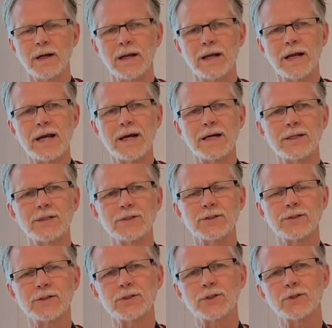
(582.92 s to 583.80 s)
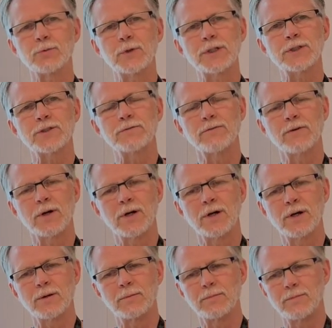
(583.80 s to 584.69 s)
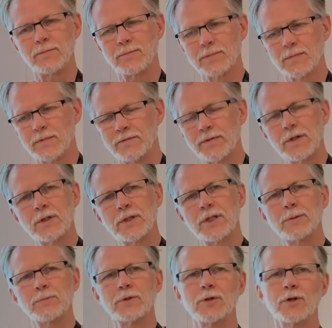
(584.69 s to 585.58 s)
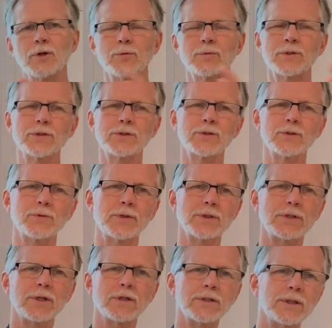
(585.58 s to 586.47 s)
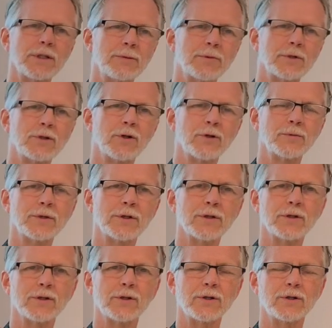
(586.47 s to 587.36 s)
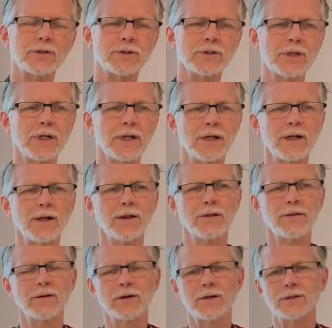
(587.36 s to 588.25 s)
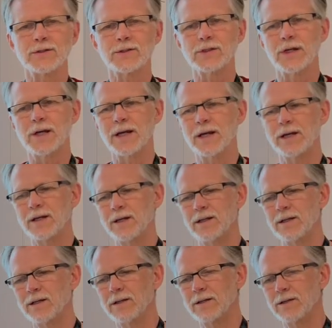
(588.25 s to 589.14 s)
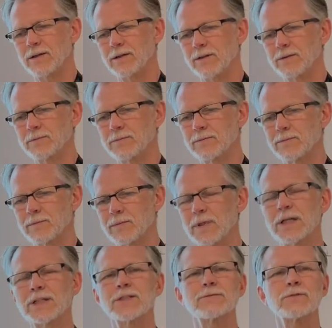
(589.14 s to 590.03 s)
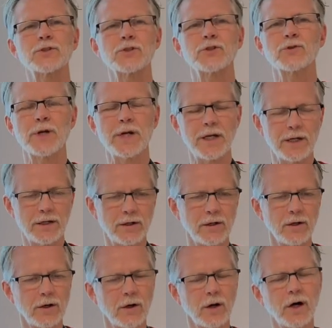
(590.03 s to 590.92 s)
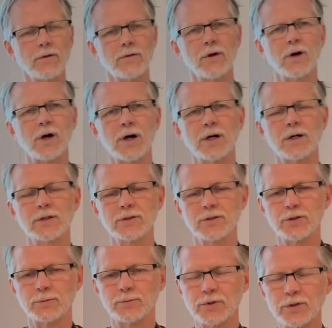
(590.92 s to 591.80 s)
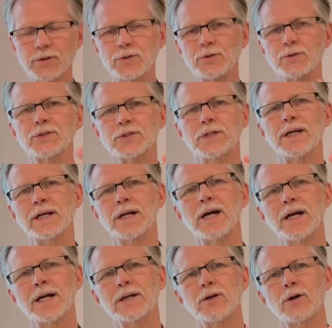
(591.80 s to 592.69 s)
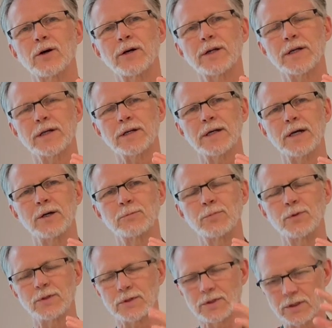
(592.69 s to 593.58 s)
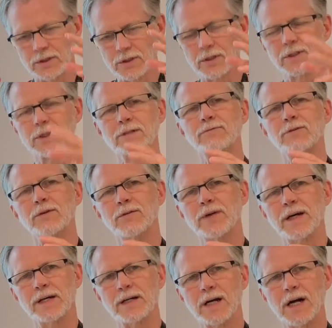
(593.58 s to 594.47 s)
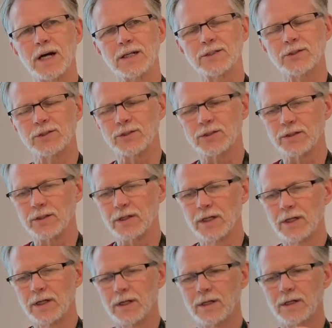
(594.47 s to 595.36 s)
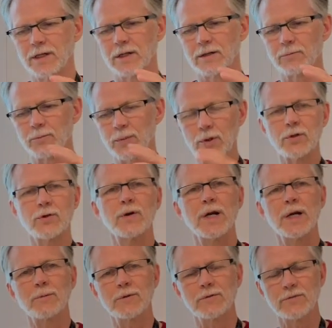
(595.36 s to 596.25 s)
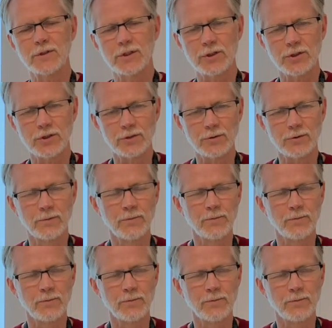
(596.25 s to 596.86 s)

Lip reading: As the switch from fetal hemoglobin to adult hemoglobin occurs, there's less of a strain on the heart to produce that high cardiac output, to deliver that oxygen per gram of tissue.